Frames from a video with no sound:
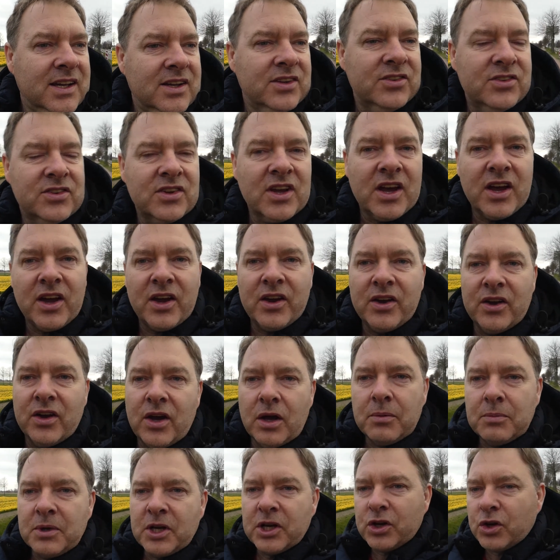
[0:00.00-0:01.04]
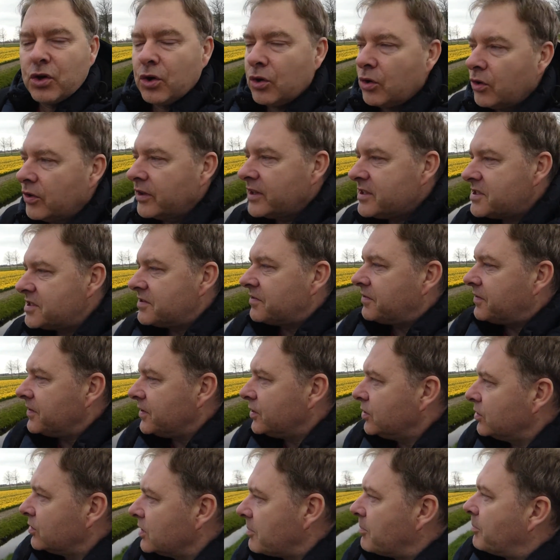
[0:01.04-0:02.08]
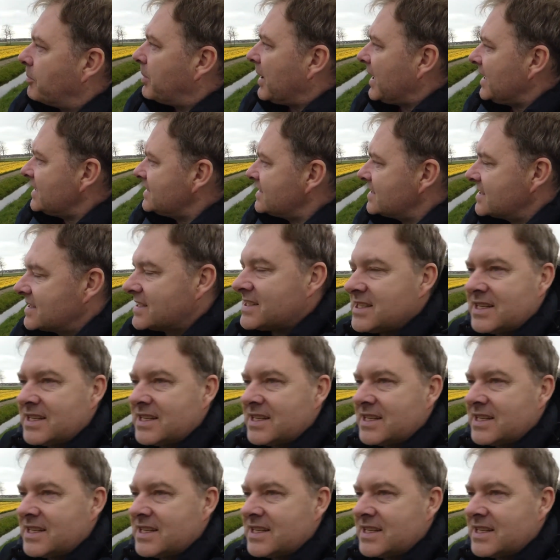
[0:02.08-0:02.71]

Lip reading: So I'm going to call this field a bust,